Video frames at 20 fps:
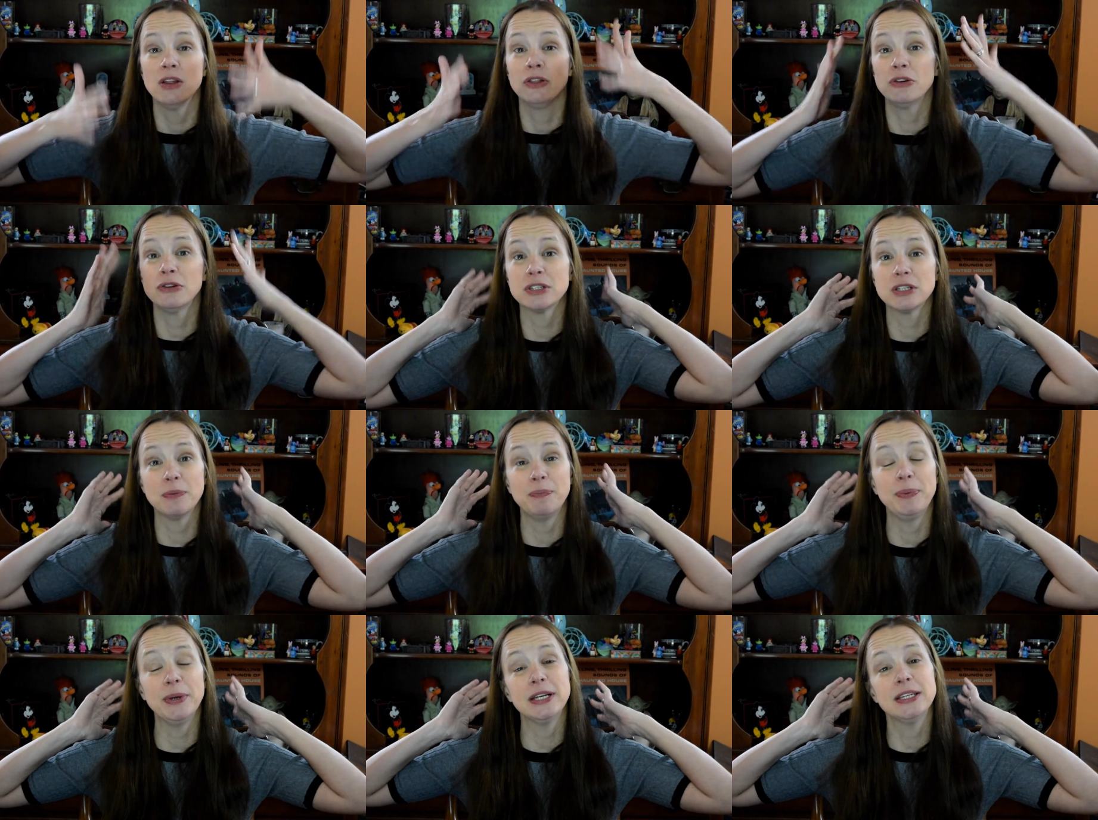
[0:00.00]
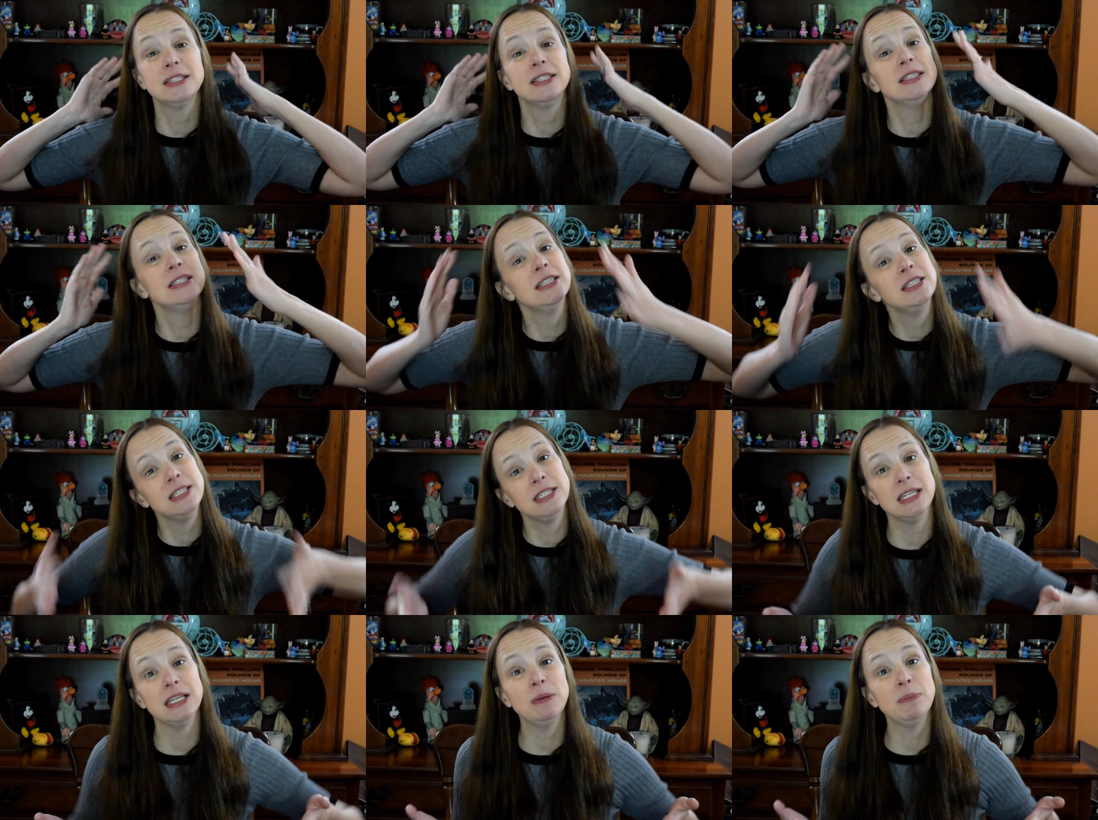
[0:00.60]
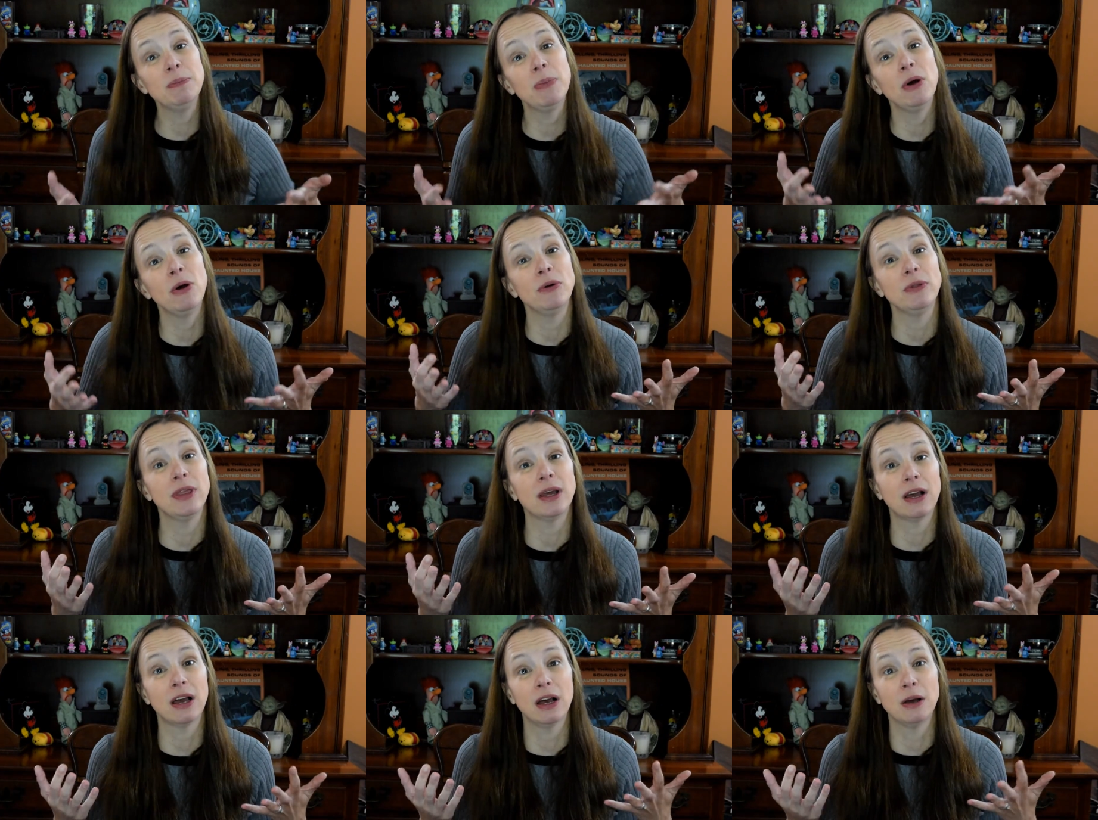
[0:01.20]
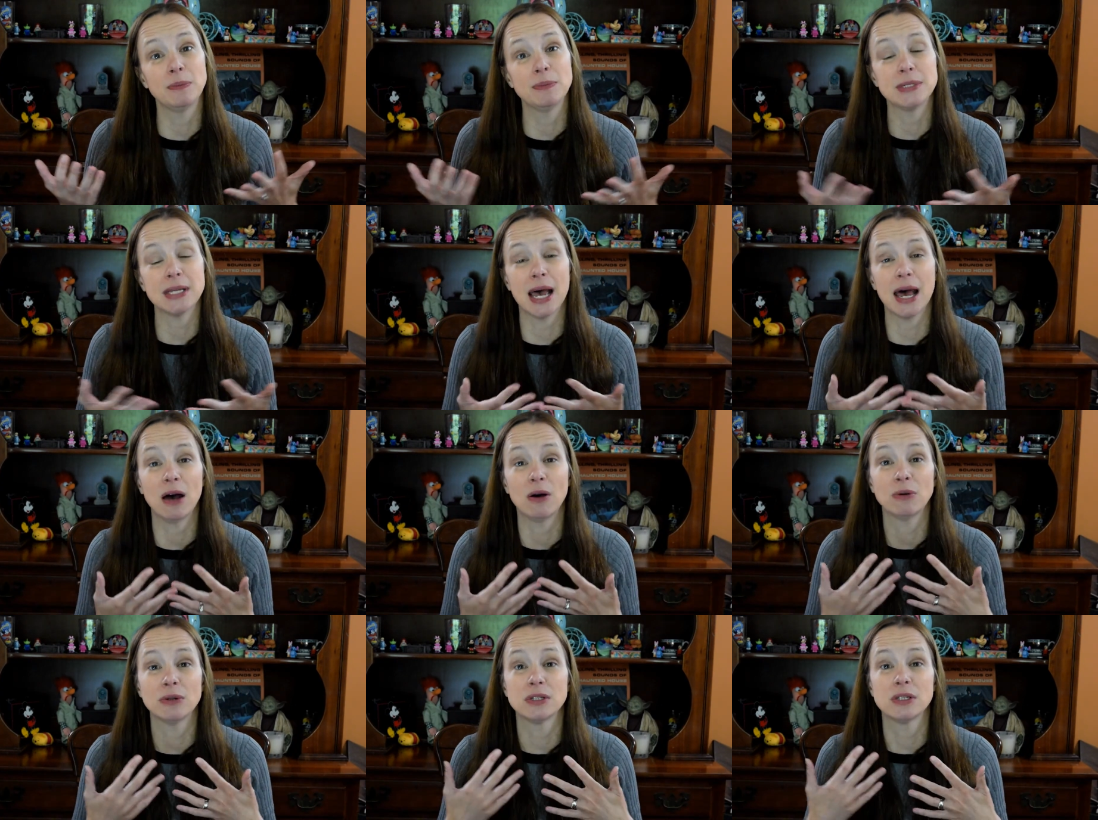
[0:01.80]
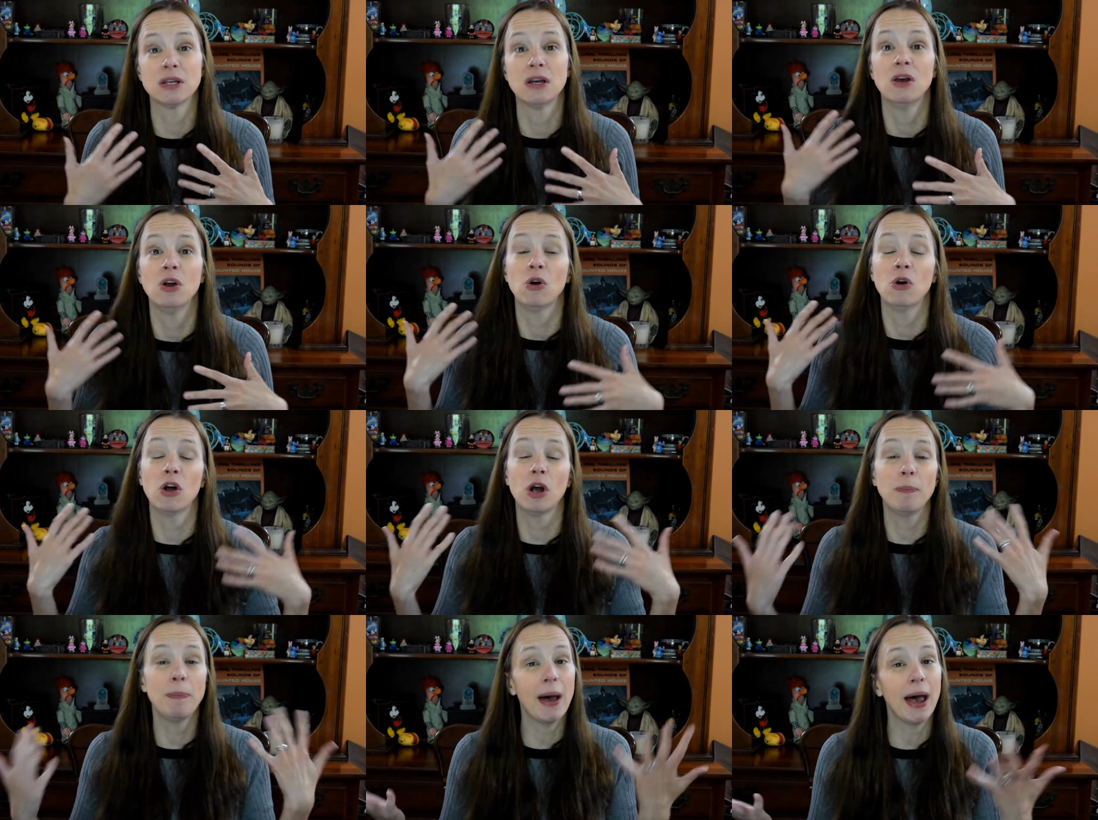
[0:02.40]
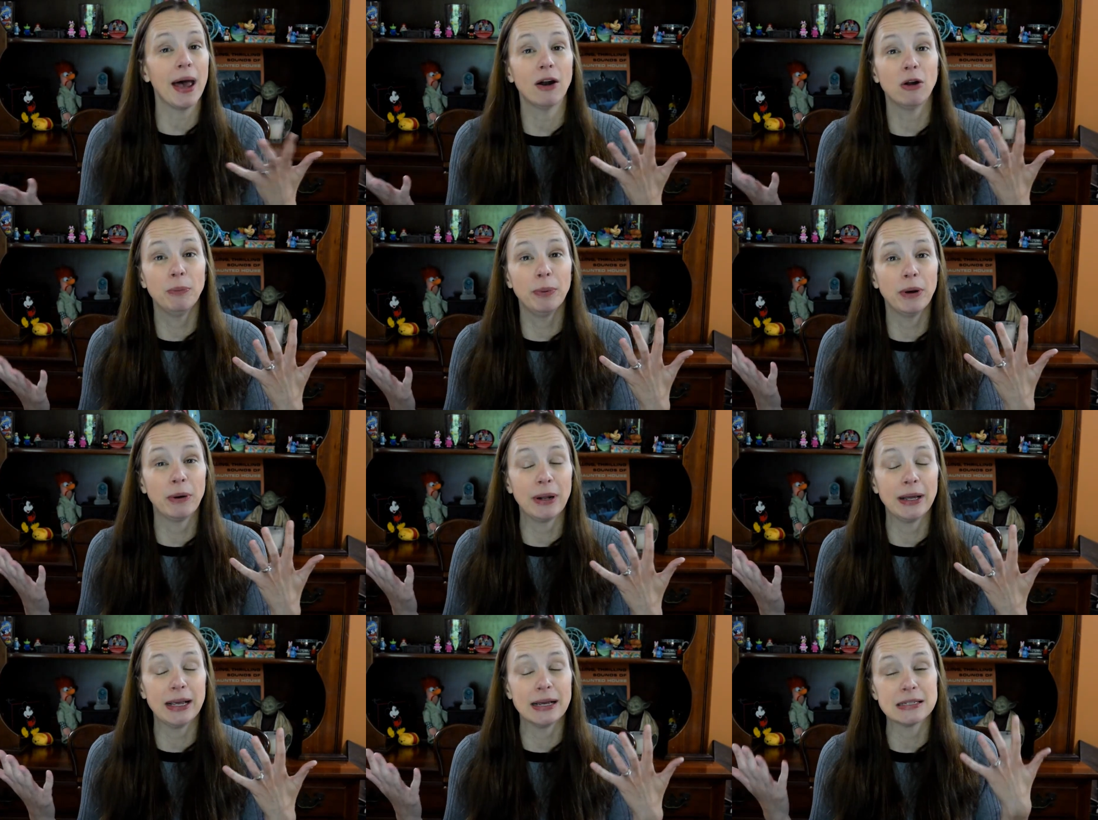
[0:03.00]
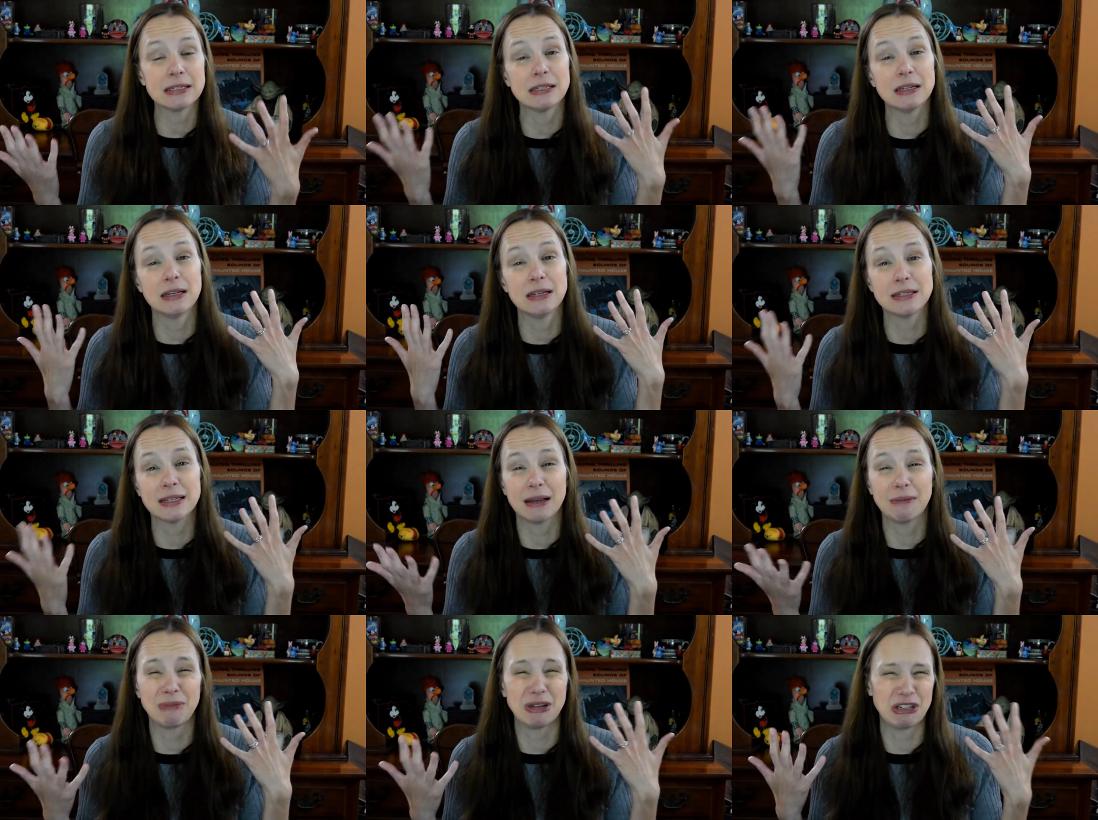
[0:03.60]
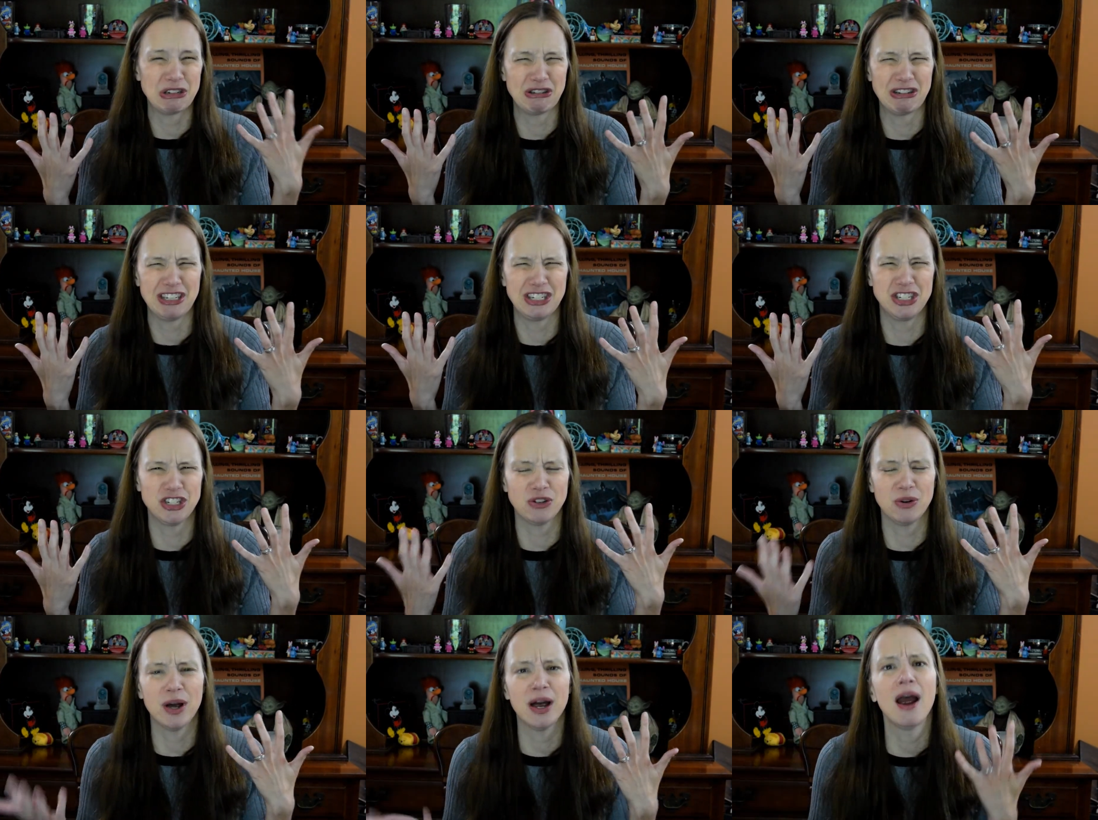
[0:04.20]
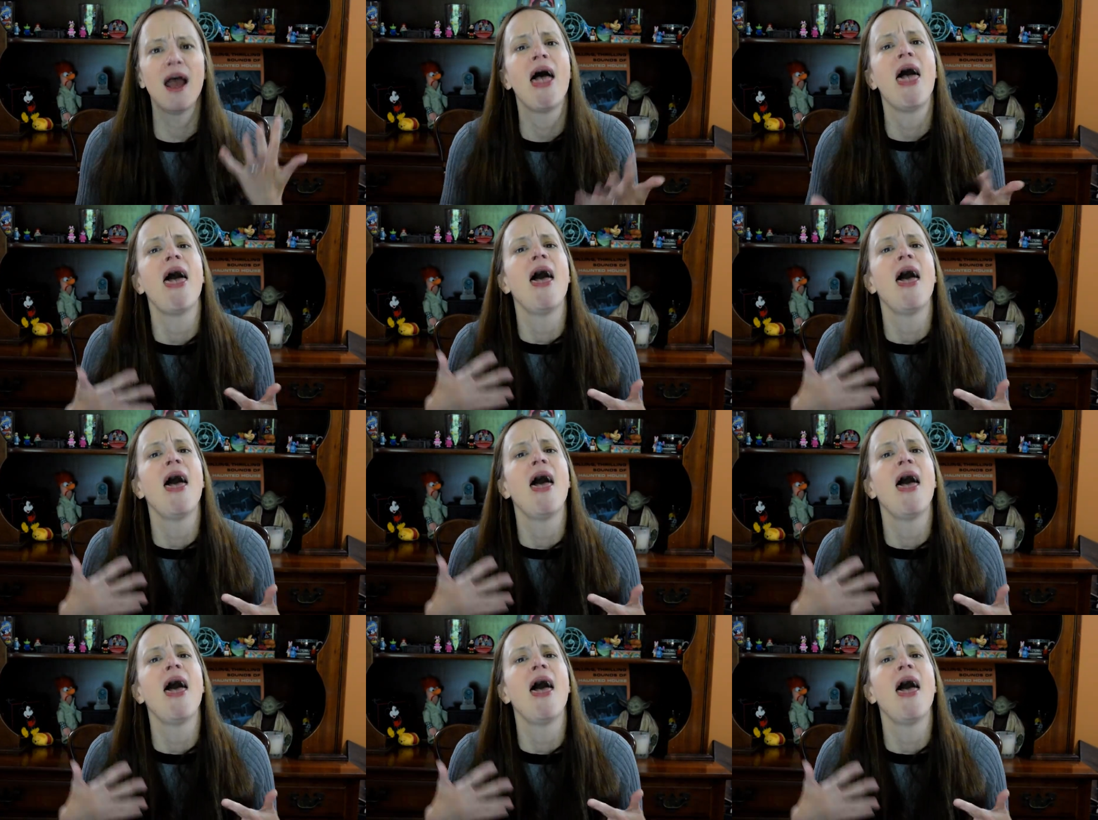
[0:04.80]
There's a big steamboat that comes out, or a paddle boat, I guess it is. I'm not really sure.